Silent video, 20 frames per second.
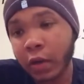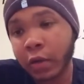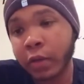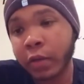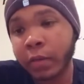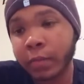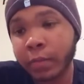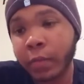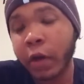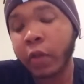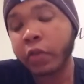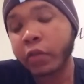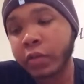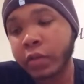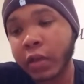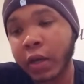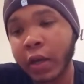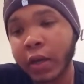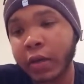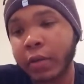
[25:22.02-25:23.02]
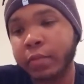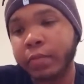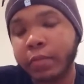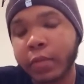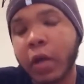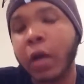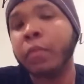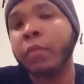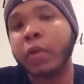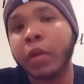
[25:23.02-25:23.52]
on the other side,
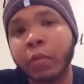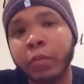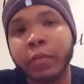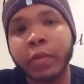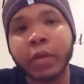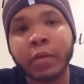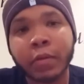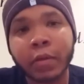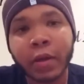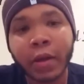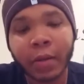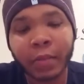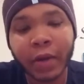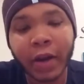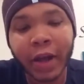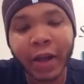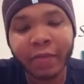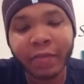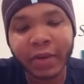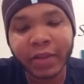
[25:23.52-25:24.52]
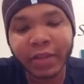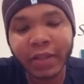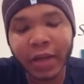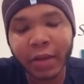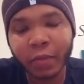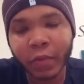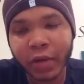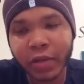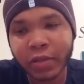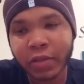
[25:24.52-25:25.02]
I'm gonna have my
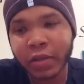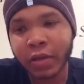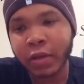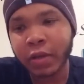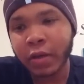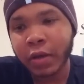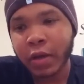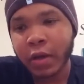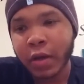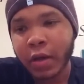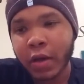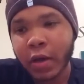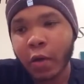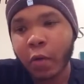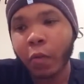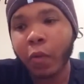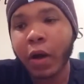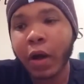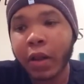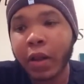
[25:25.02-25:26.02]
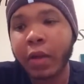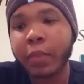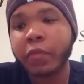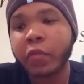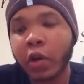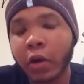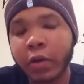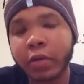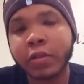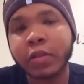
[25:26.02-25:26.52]
time wasted while
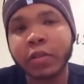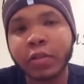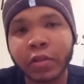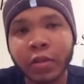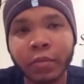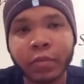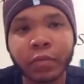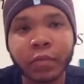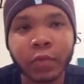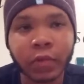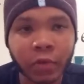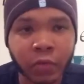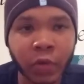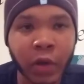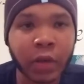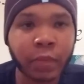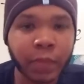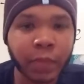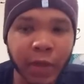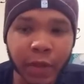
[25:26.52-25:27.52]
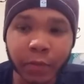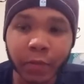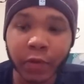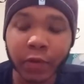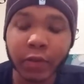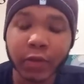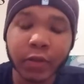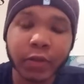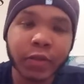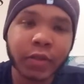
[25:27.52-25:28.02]
I'm talking to some great
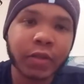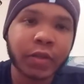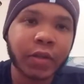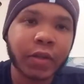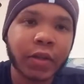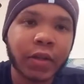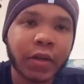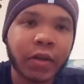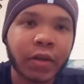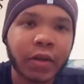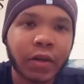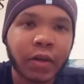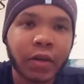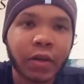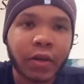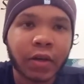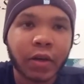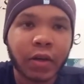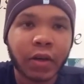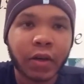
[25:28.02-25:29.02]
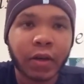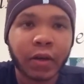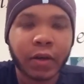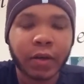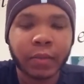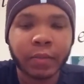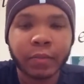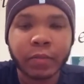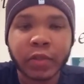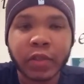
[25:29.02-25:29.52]
people.
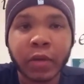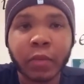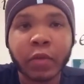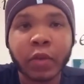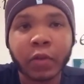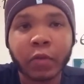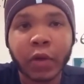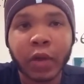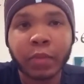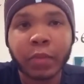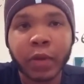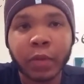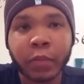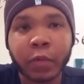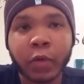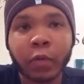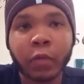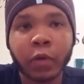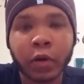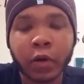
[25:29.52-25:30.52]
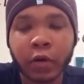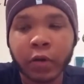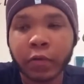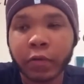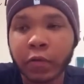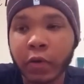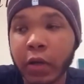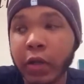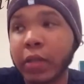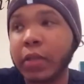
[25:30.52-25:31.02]
Some of the great people were
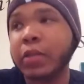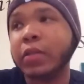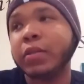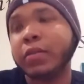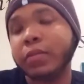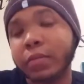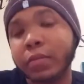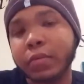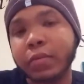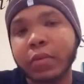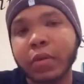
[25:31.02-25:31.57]
her friends.